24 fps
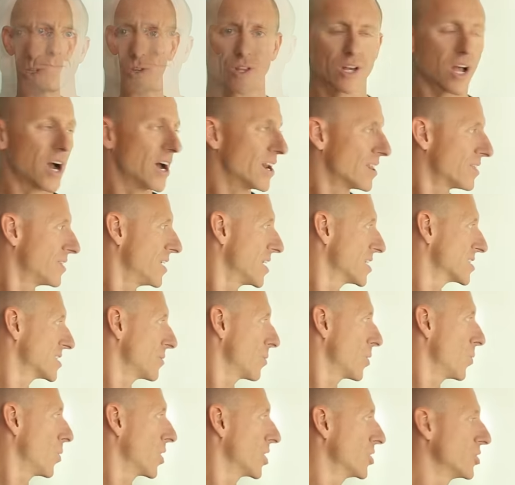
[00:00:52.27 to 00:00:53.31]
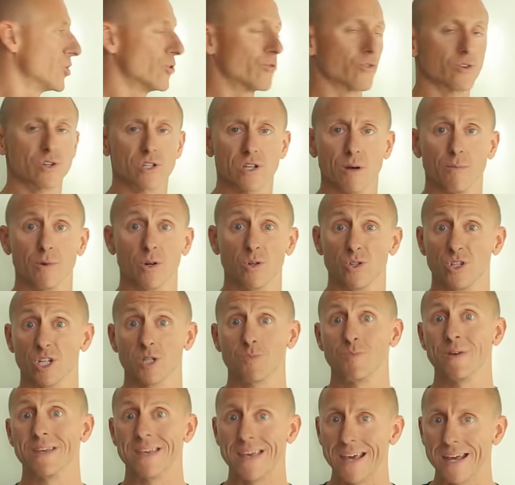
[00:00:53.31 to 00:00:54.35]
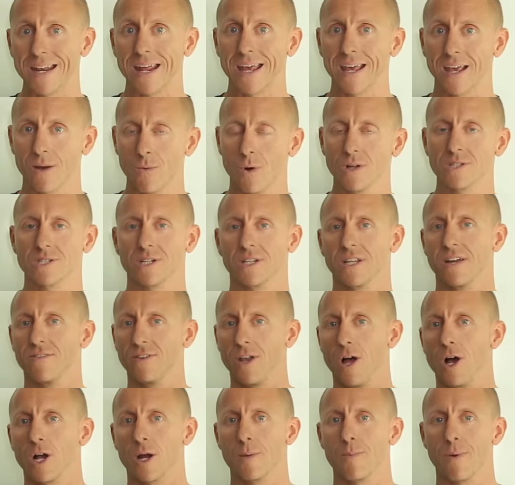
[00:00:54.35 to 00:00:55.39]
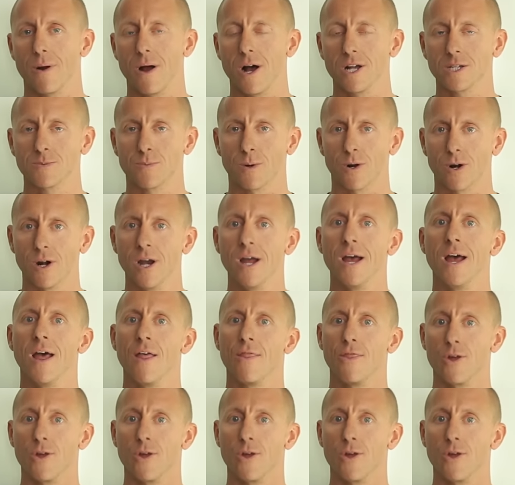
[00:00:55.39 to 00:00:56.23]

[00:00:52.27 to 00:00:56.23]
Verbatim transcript: So the kind of things that we want to do for someone who's just beginning and wants to live long and prosper,